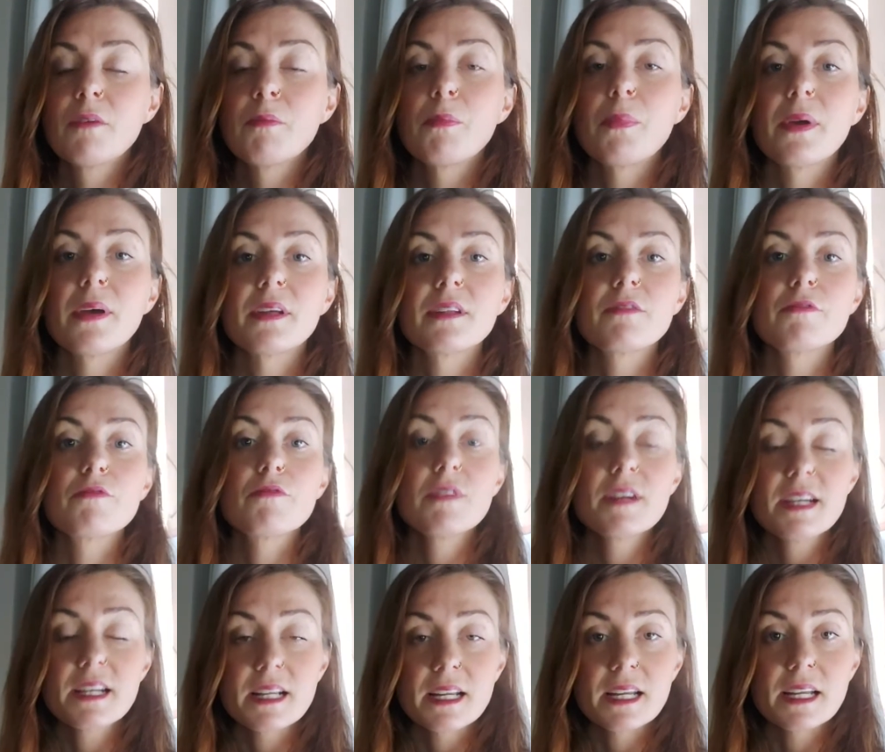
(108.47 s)
but
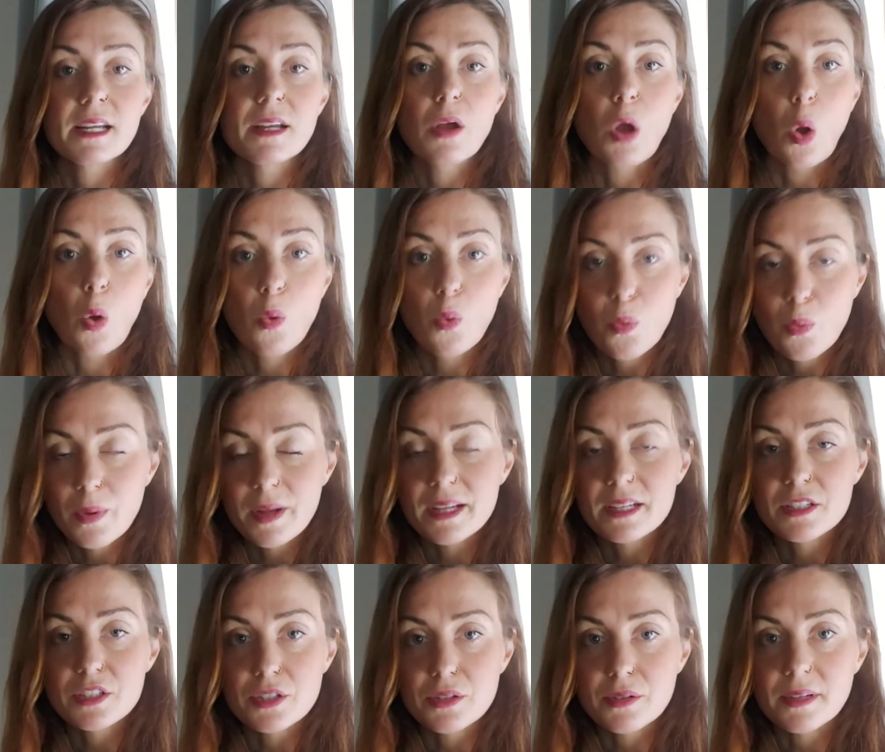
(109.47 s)
really all we're
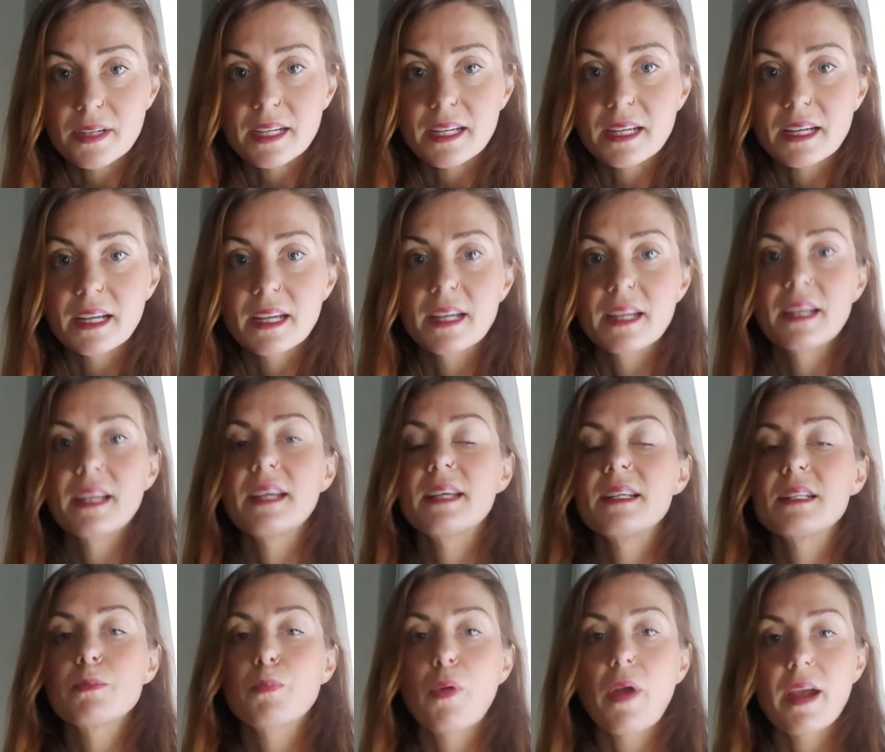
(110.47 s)
doing
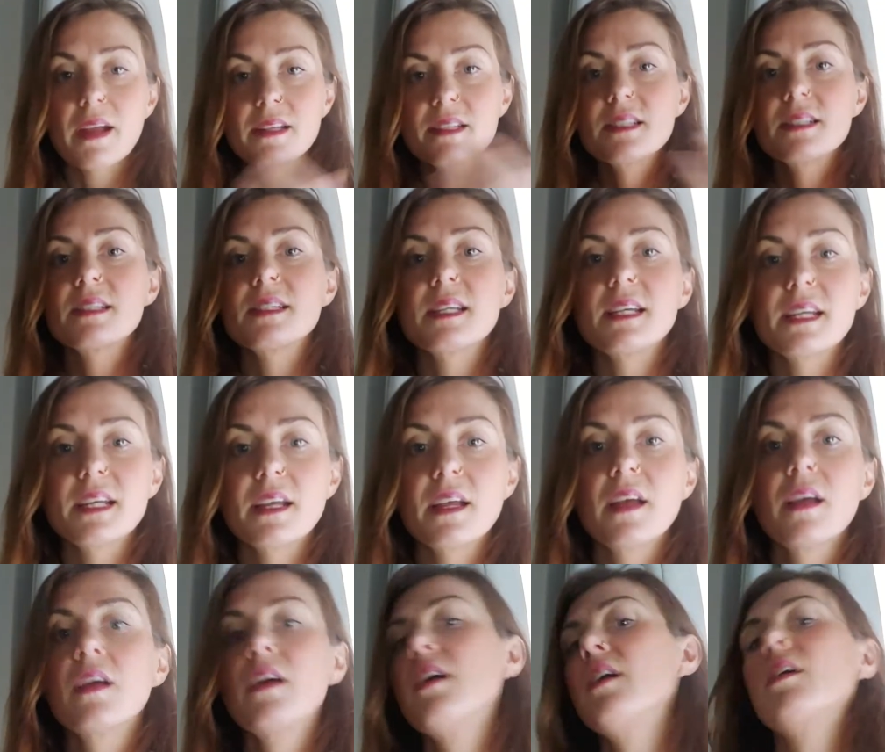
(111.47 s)
is
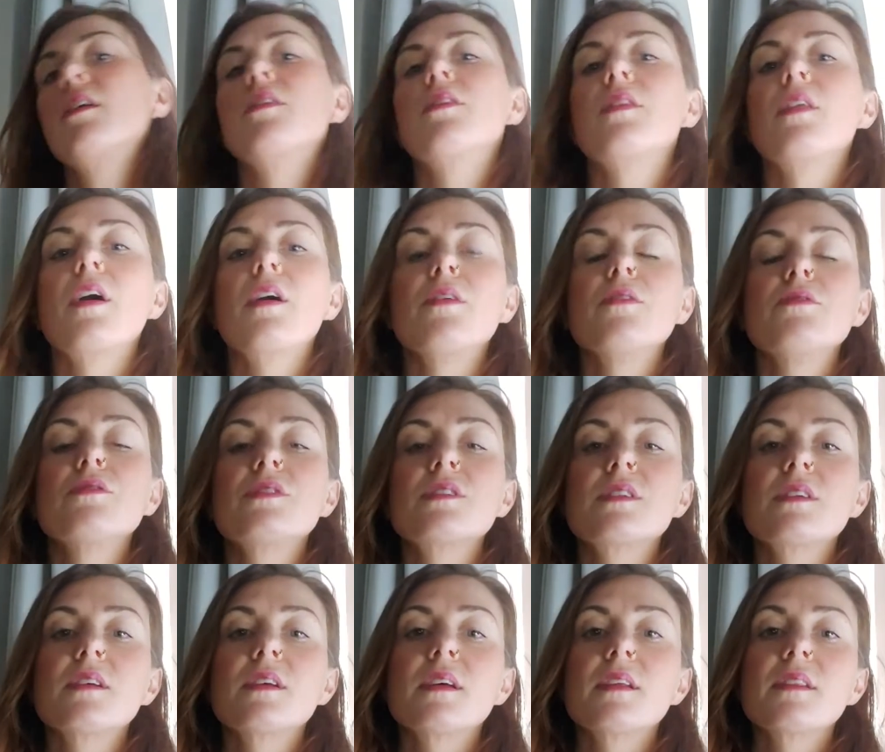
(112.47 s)
practicing those
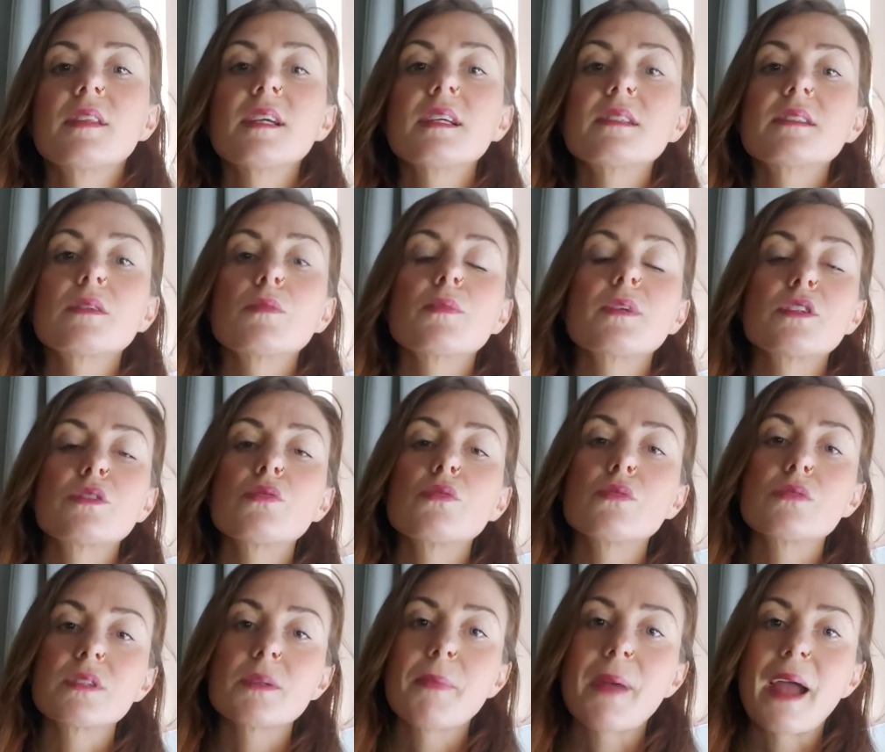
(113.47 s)
things that we
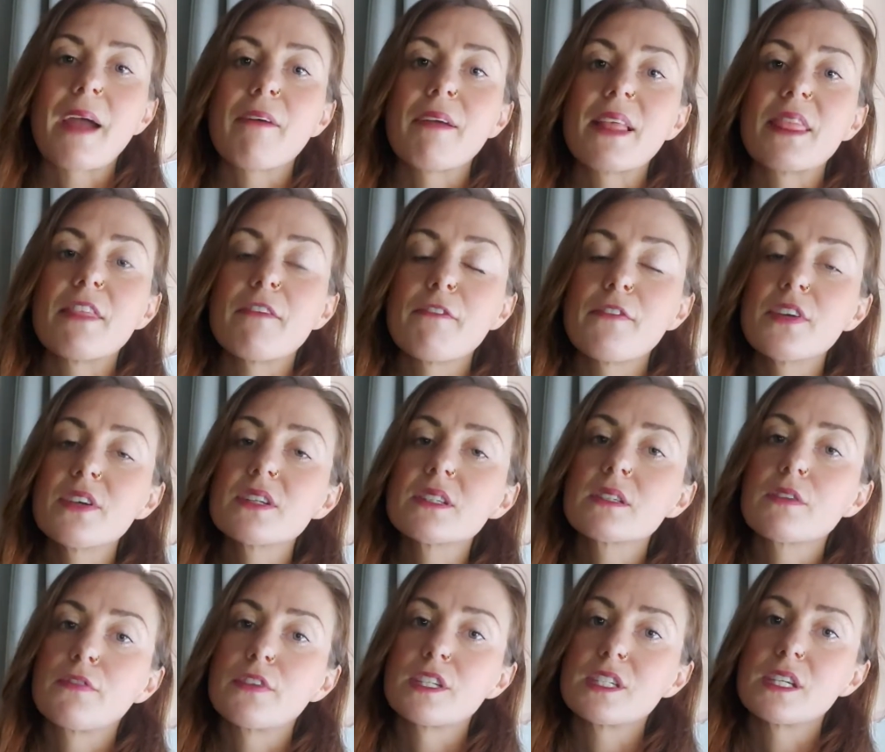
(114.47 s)
talked about in the
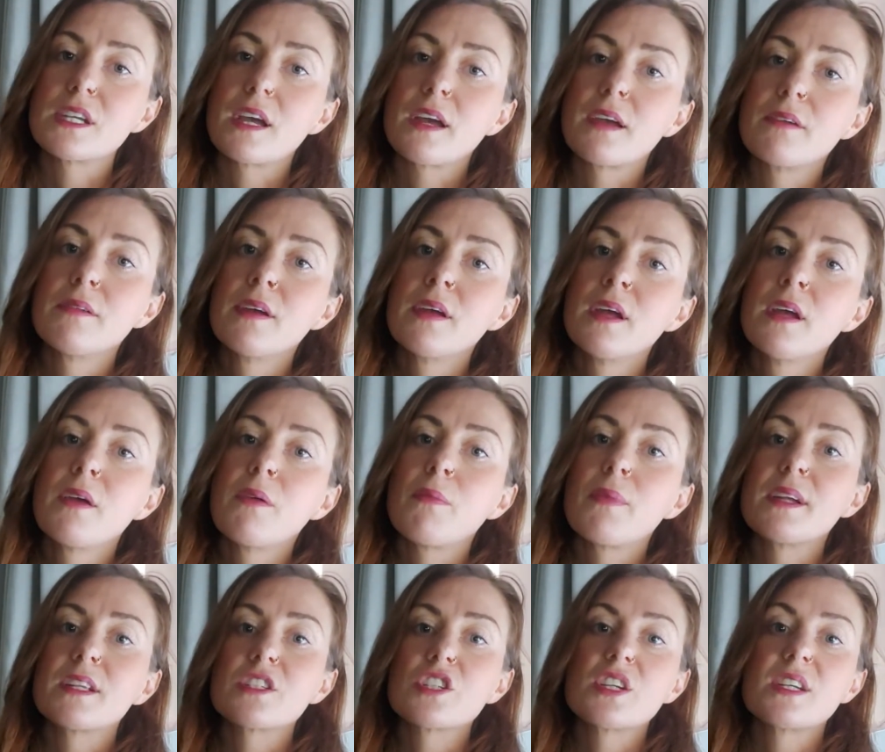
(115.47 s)
first video,
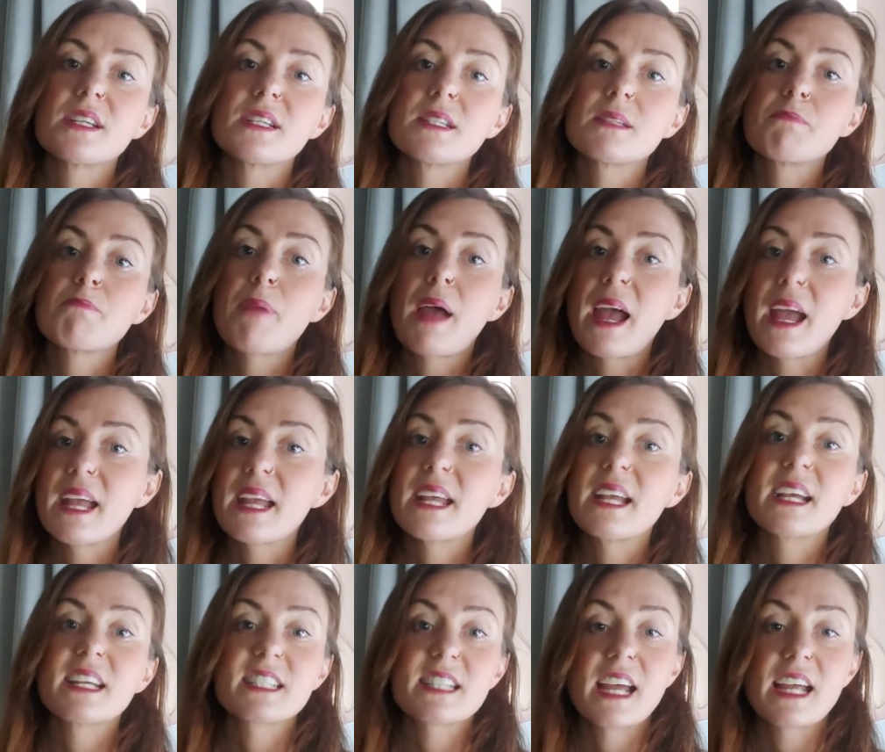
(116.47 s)
which is
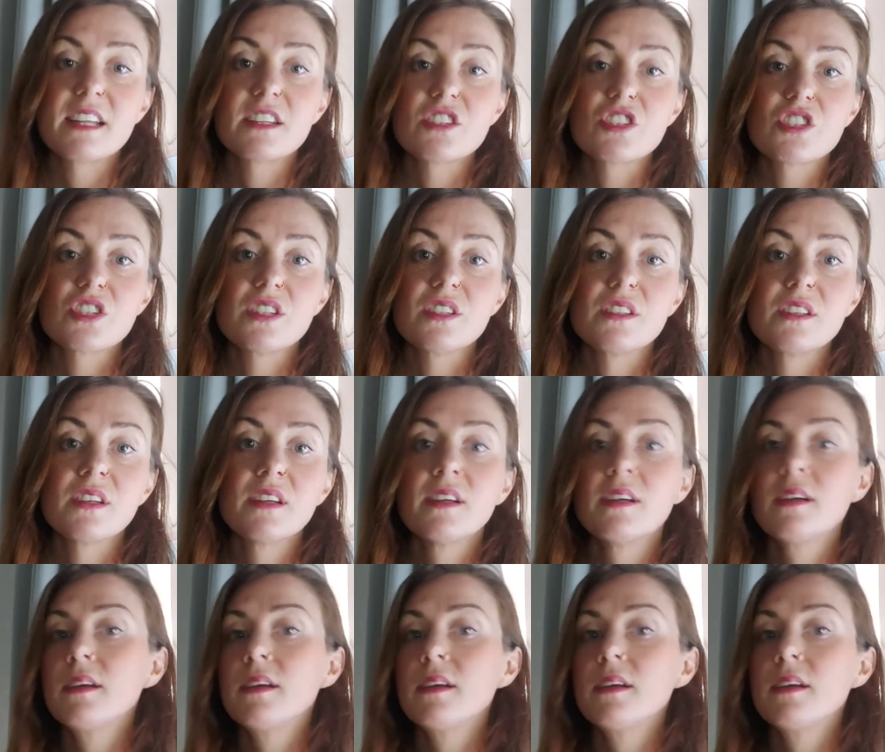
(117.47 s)
paying attention,